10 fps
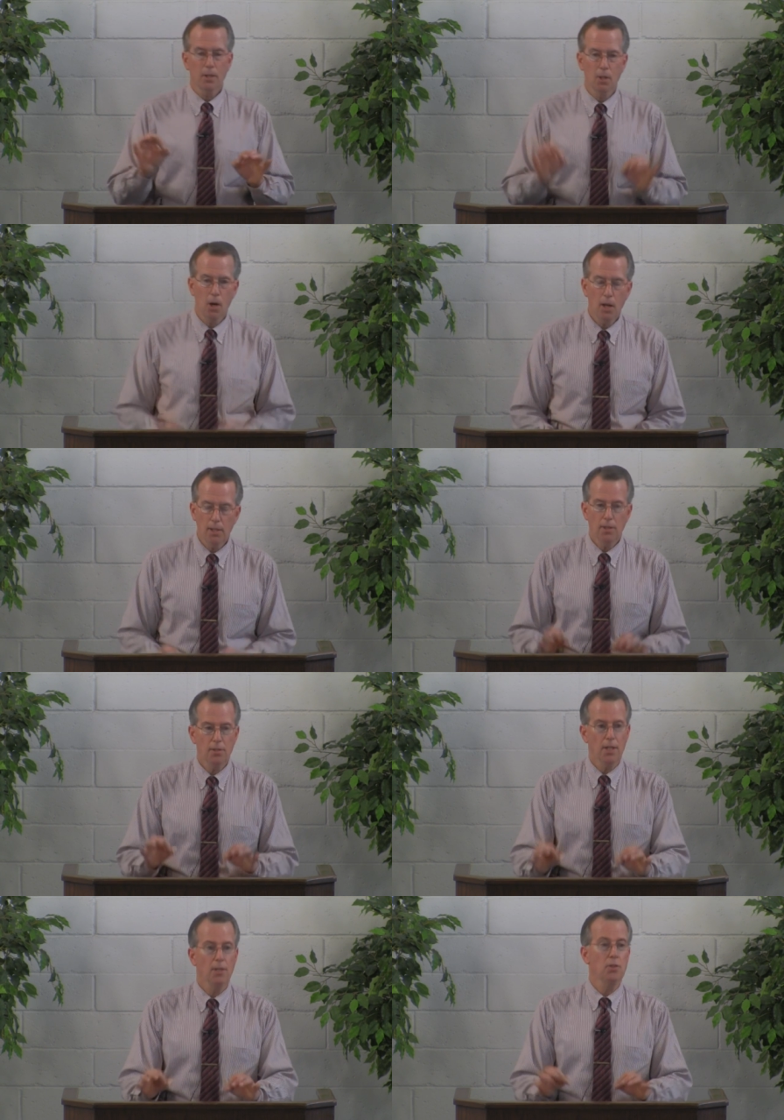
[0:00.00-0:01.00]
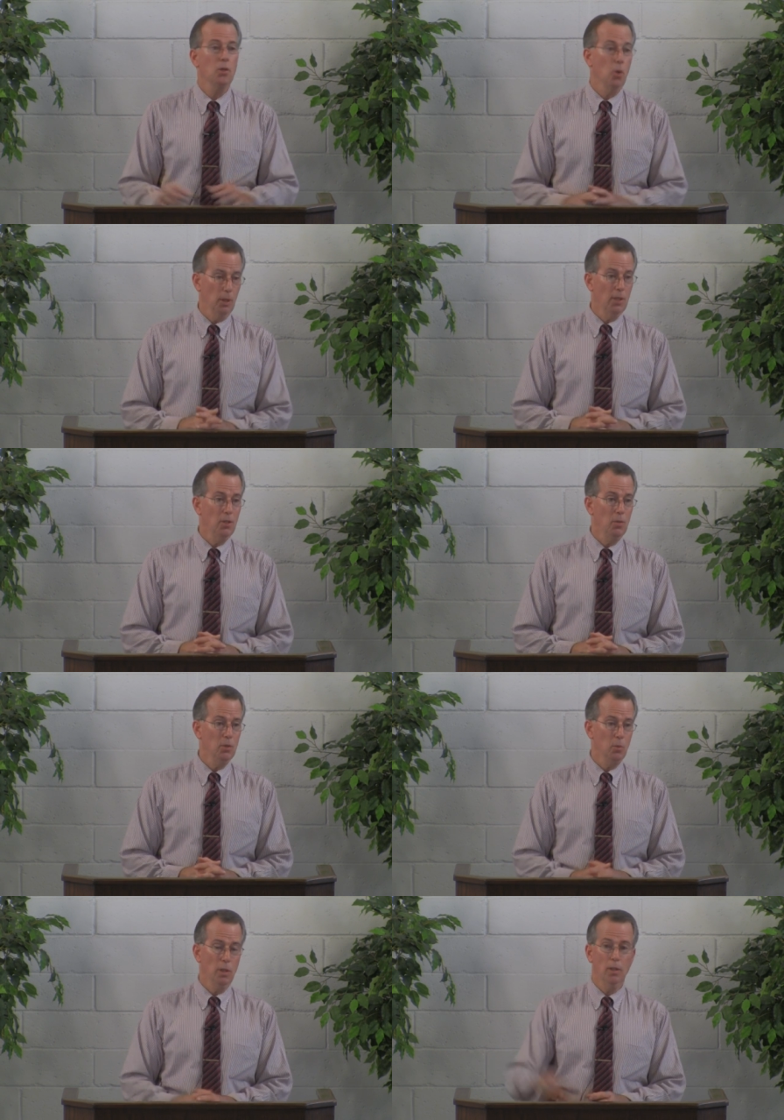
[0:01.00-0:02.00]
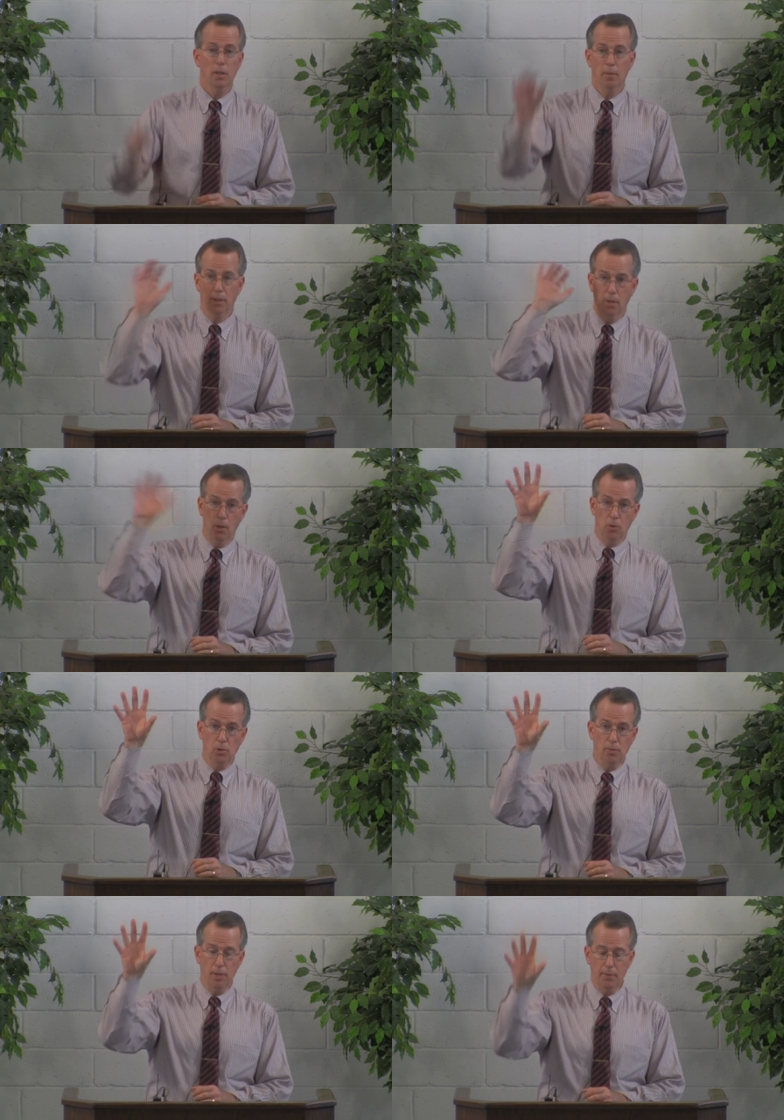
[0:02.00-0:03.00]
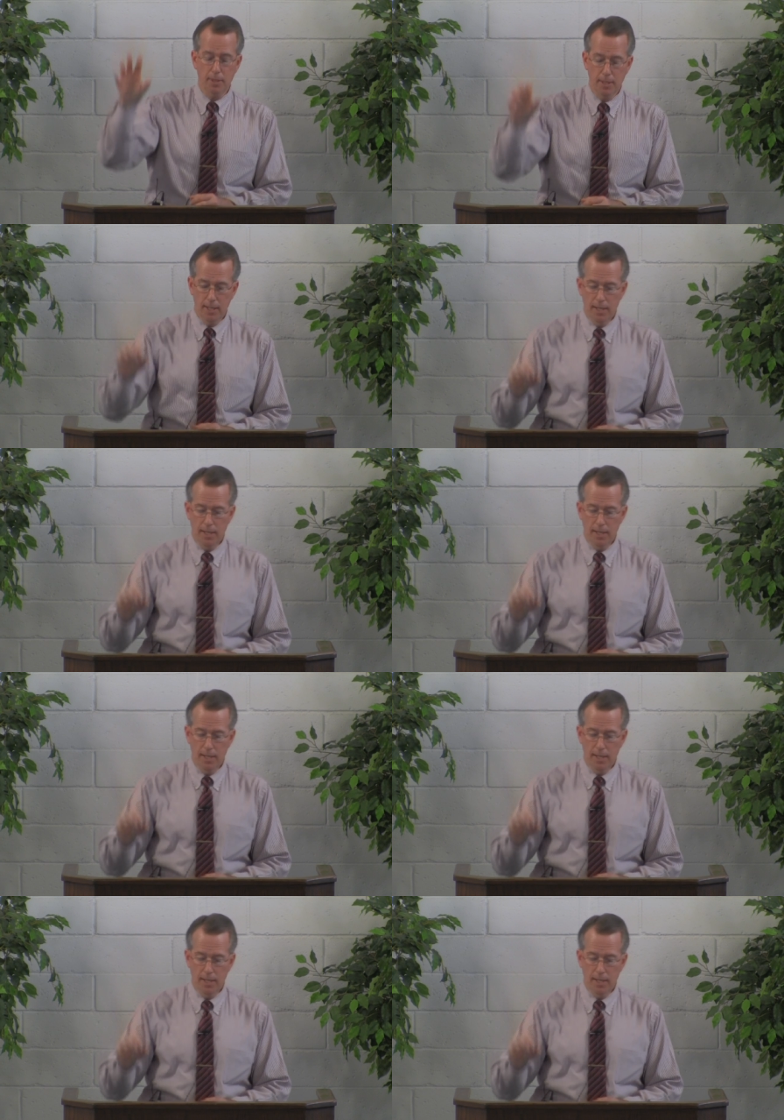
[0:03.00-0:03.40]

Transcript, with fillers: God does according to his will among the hosts of heaven